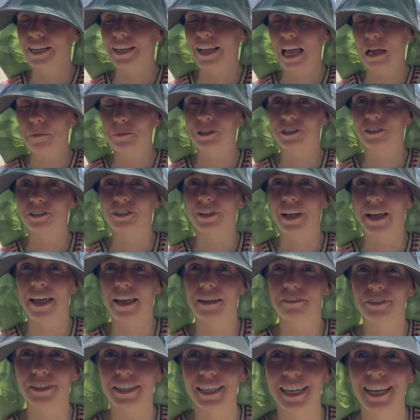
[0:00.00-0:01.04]
chemical
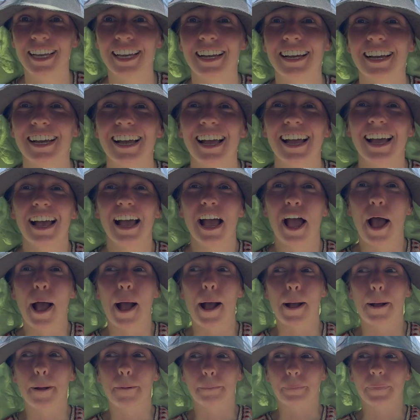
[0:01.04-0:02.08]
heavy,
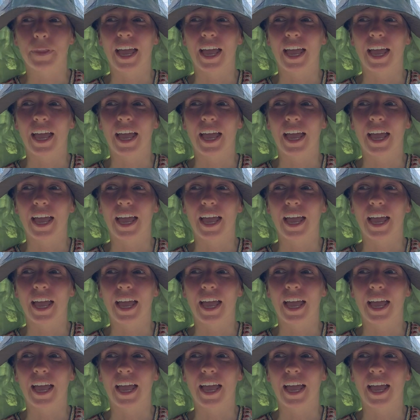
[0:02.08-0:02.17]
and